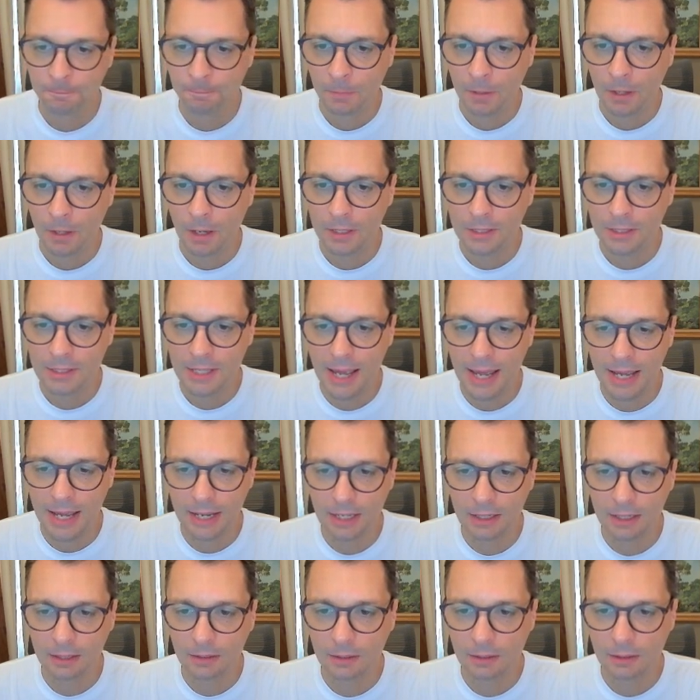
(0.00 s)
A
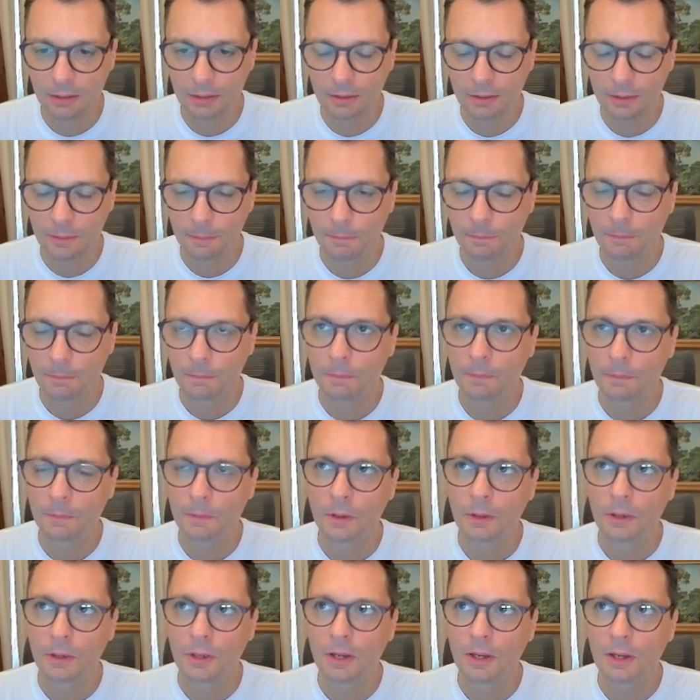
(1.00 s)
tech.
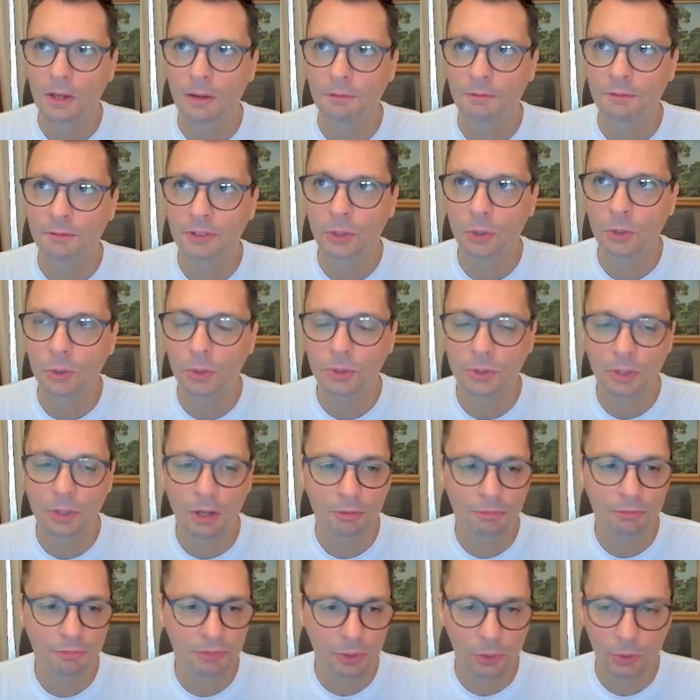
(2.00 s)
A field
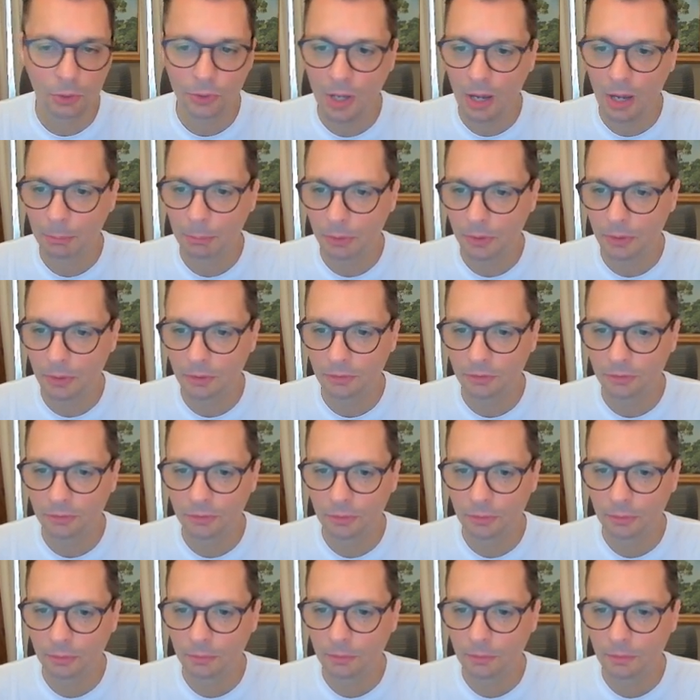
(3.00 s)
operative.
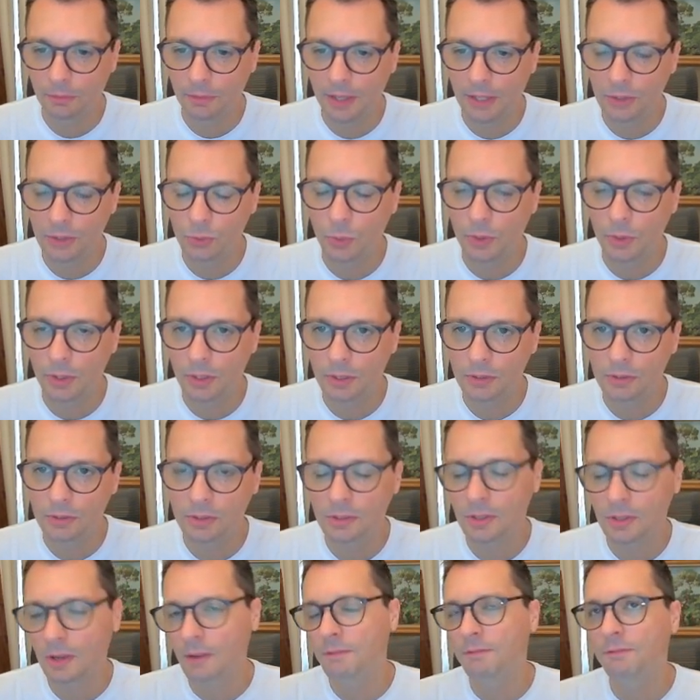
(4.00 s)
That's what it is. It's
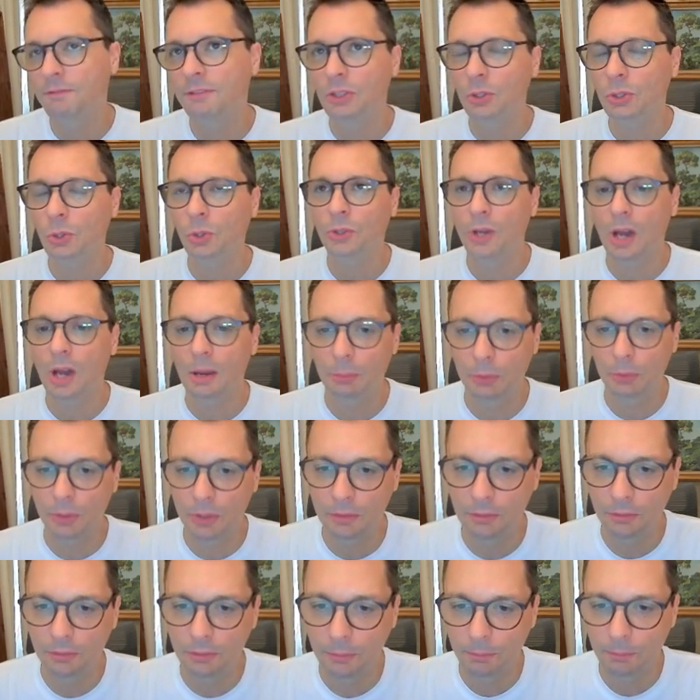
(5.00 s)
like a field operative.